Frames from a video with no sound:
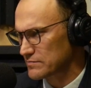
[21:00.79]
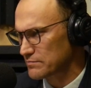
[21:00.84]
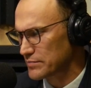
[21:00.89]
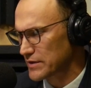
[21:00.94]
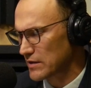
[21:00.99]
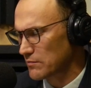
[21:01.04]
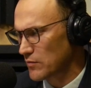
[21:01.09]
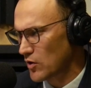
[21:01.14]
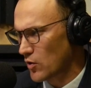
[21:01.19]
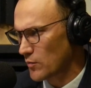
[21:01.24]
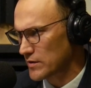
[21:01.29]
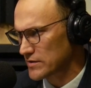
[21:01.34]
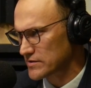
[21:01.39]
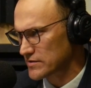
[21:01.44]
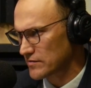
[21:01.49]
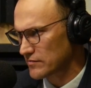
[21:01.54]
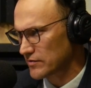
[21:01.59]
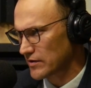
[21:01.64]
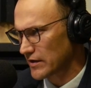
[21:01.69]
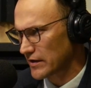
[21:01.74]
big
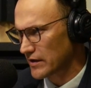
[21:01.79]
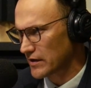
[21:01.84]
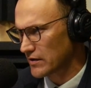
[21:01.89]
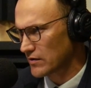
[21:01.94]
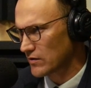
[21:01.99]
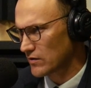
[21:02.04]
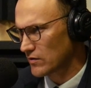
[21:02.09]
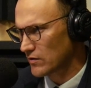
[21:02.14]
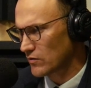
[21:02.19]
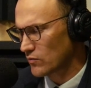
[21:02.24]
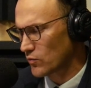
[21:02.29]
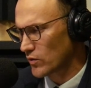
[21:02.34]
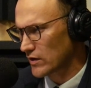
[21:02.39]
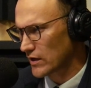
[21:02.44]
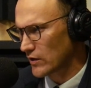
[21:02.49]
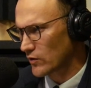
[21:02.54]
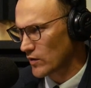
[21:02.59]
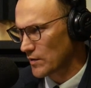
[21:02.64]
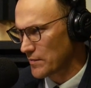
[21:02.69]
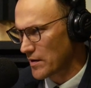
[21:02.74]
moments of like, will
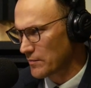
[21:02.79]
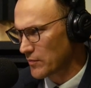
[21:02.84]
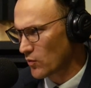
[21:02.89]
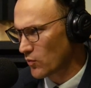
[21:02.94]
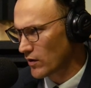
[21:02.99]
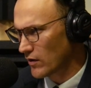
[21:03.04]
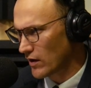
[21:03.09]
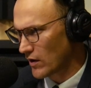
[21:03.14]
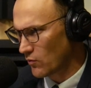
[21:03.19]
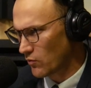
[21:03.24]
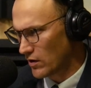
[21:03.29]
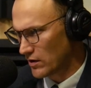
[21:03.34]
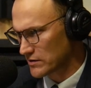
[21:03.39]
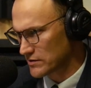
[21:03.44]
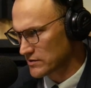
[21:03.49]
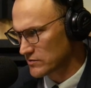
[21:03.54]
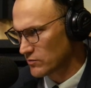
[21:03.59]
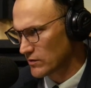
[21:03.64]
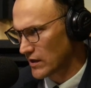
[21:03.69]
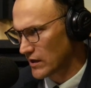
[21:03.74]
I remember where I
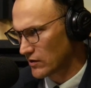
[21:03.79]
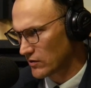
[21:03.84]
was when I